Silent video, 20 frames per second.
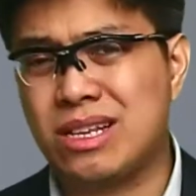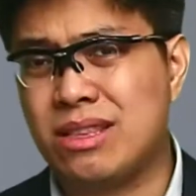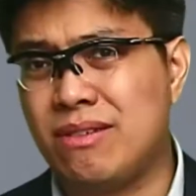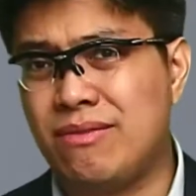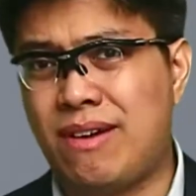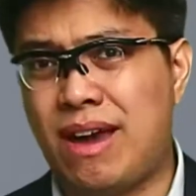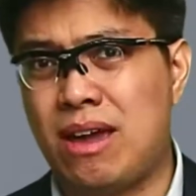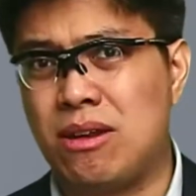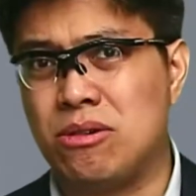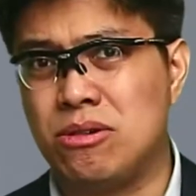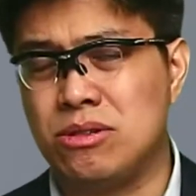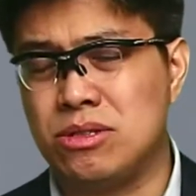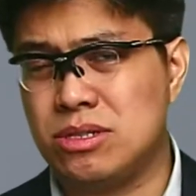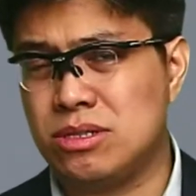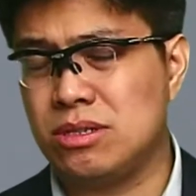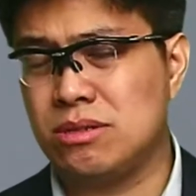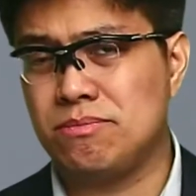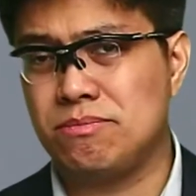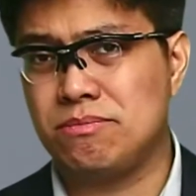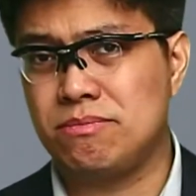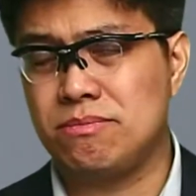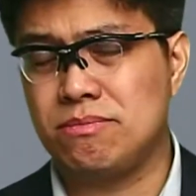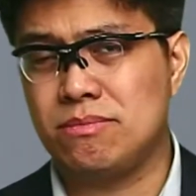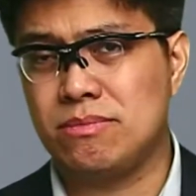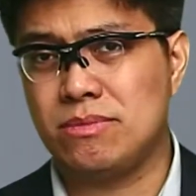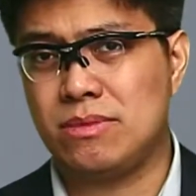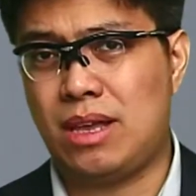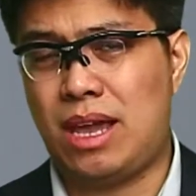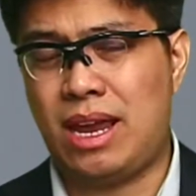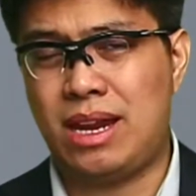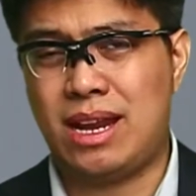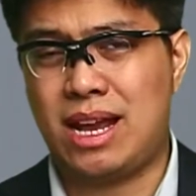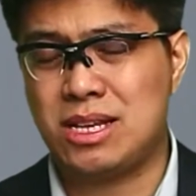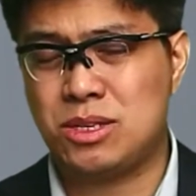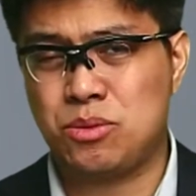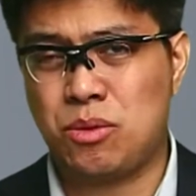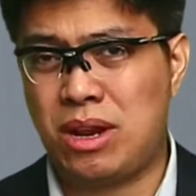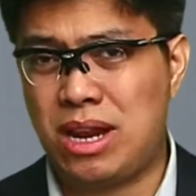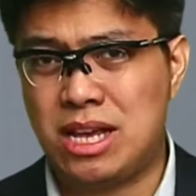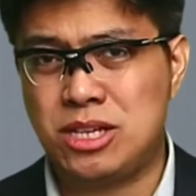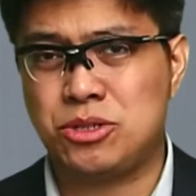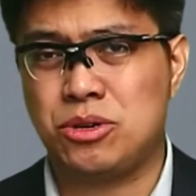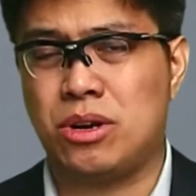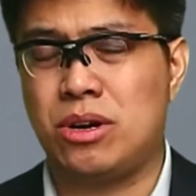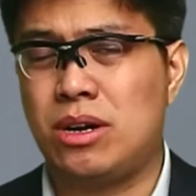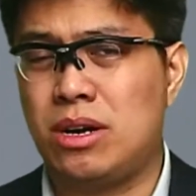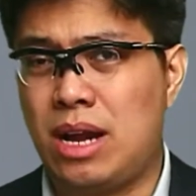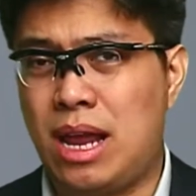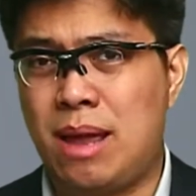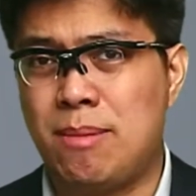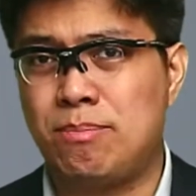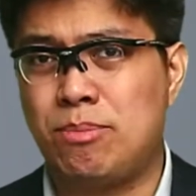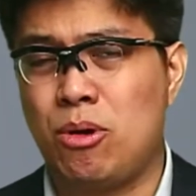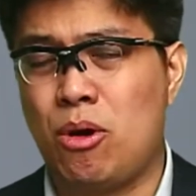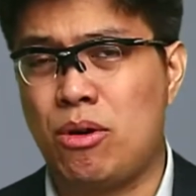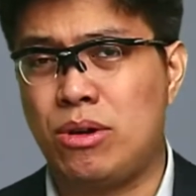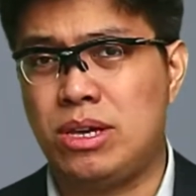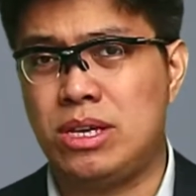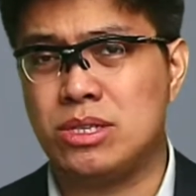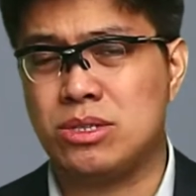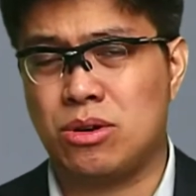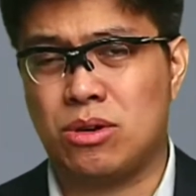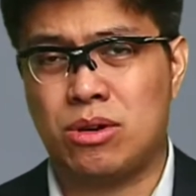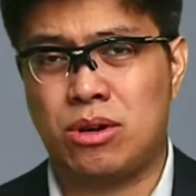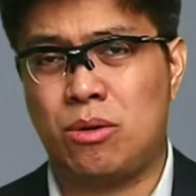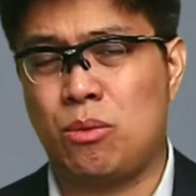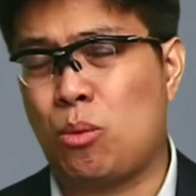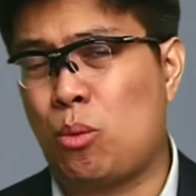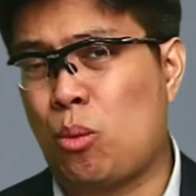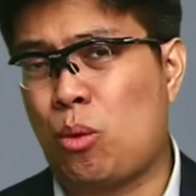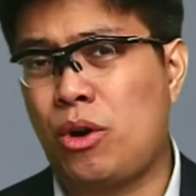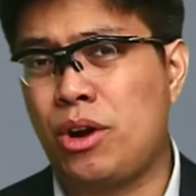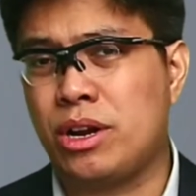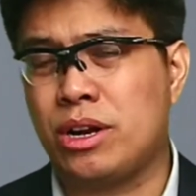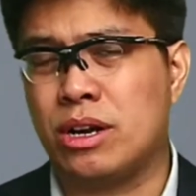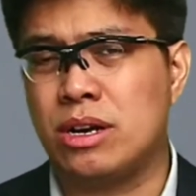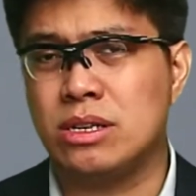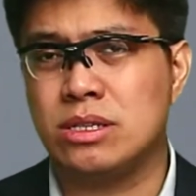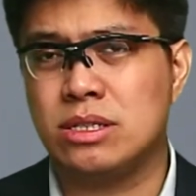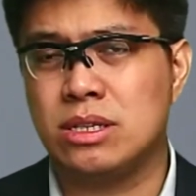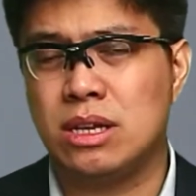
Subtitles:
the virus, and as well as your employees or workers.